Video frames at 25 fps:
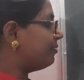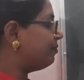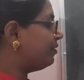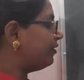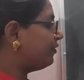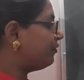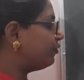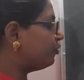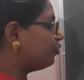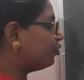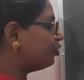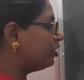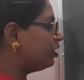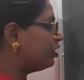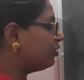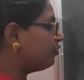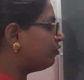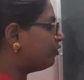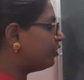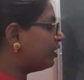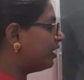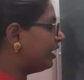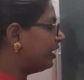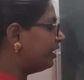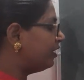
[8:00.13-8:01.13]
before the
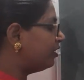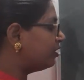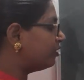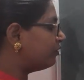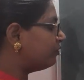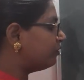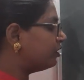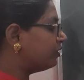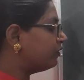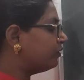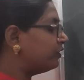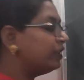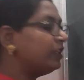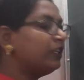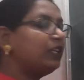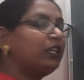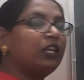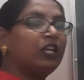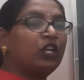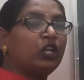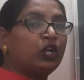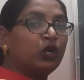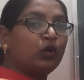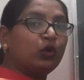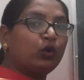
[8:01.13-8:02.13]
y the vowel
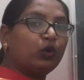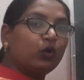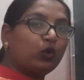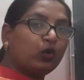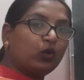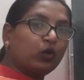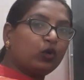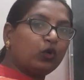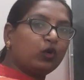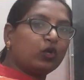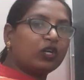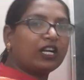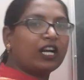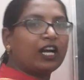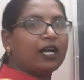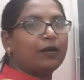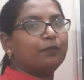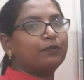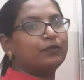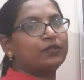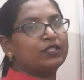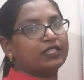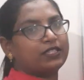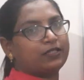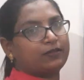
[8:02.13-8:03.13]
o
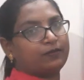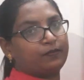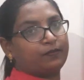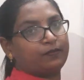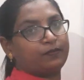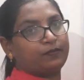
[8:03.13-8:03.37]
comes.